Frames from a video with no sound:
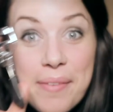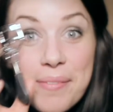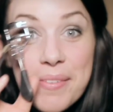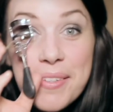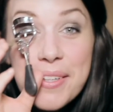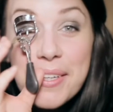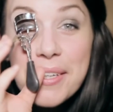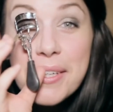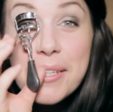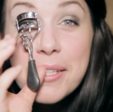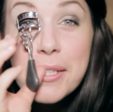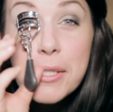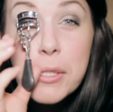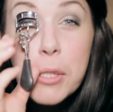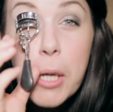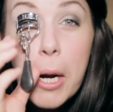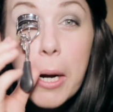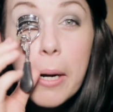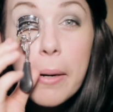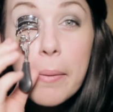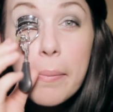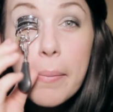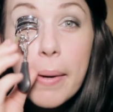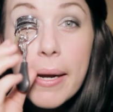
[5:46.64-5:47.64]
just gonna
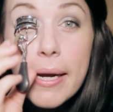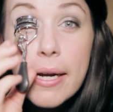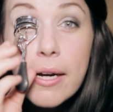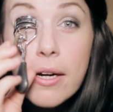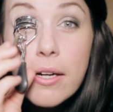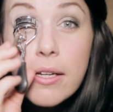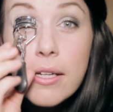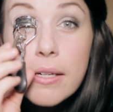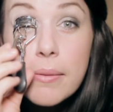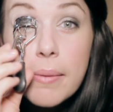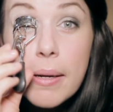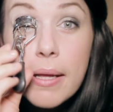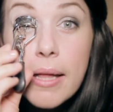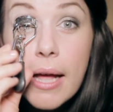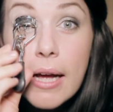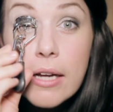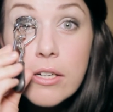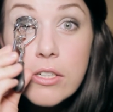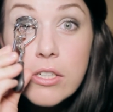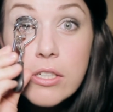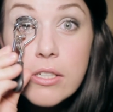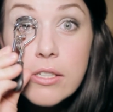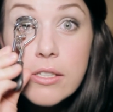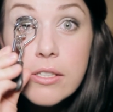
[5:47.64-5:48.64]
start by curling my
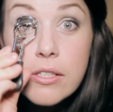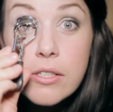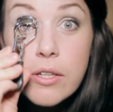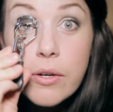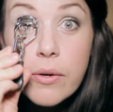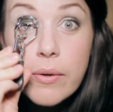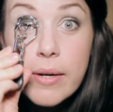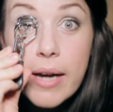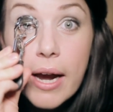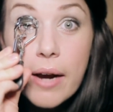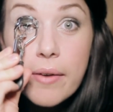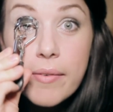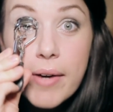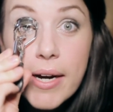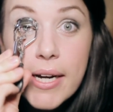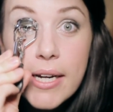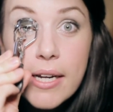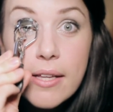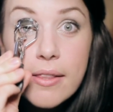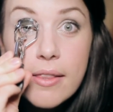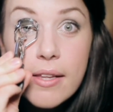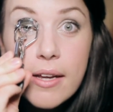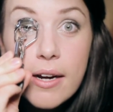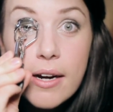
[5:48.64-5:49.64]
lashes. So get
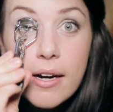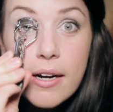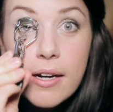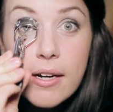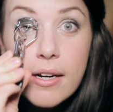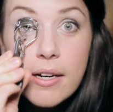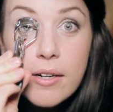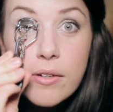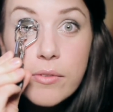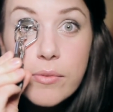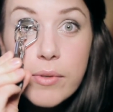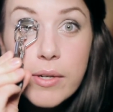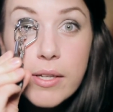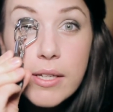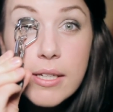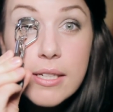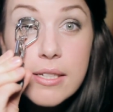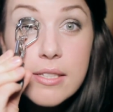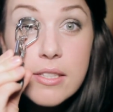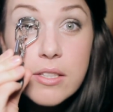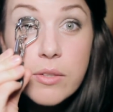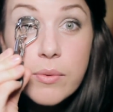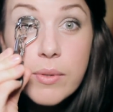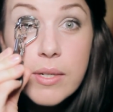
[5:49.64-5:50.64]
right in there,
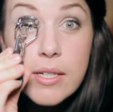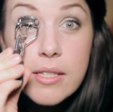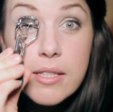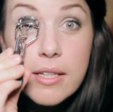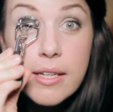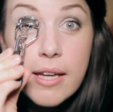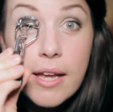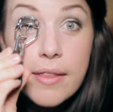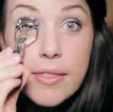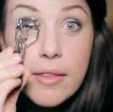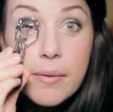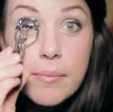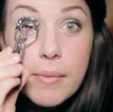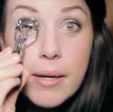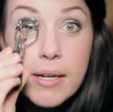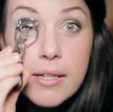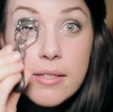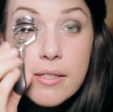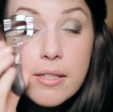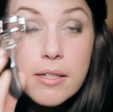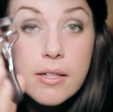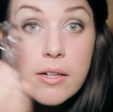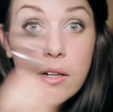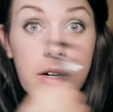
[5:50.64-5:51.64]
really squeeze and get them
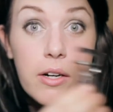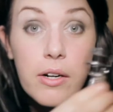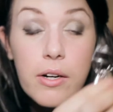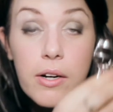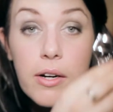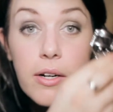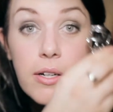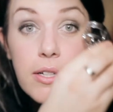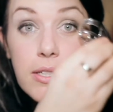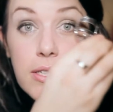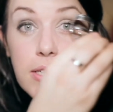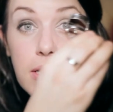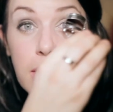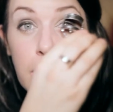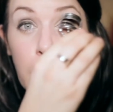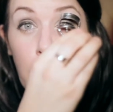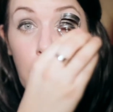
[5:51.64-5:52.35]
nice and curled.